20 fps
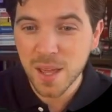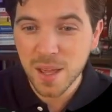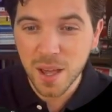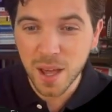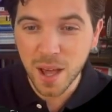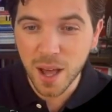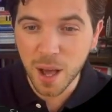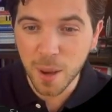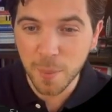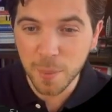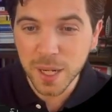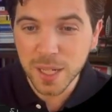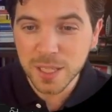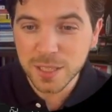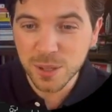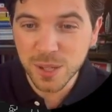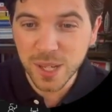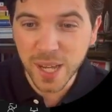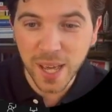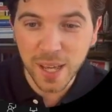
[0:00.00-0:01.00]
But it's
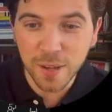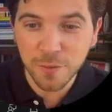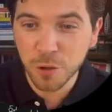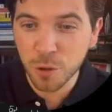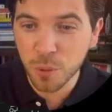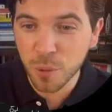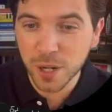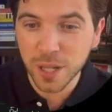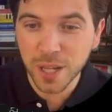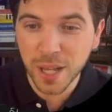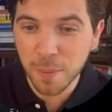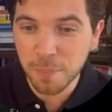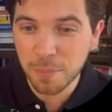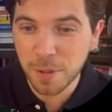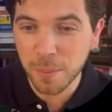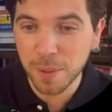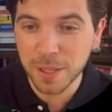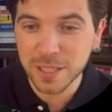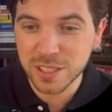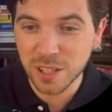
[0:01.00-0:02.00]
okay if you're running
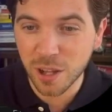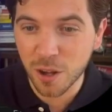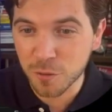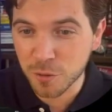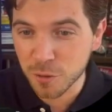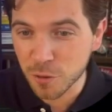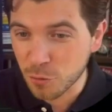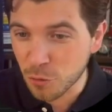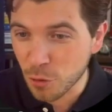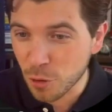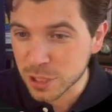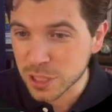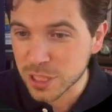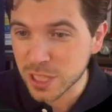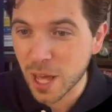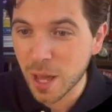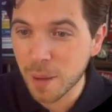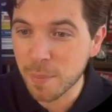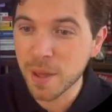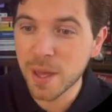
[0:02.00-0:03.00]
npm install for the first
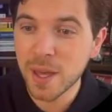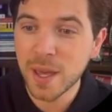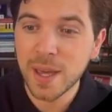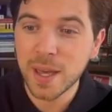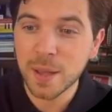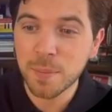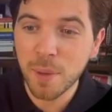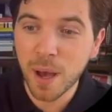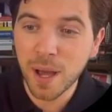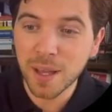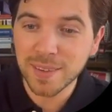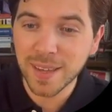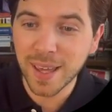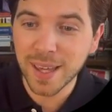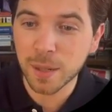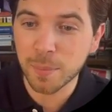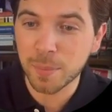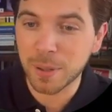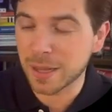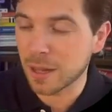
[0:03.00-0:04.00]
time, it might take
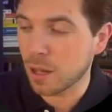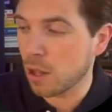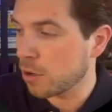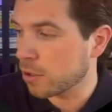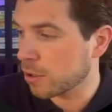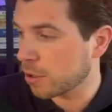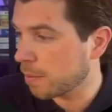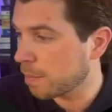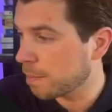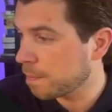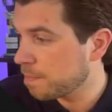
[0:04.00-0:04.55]
a bit longer.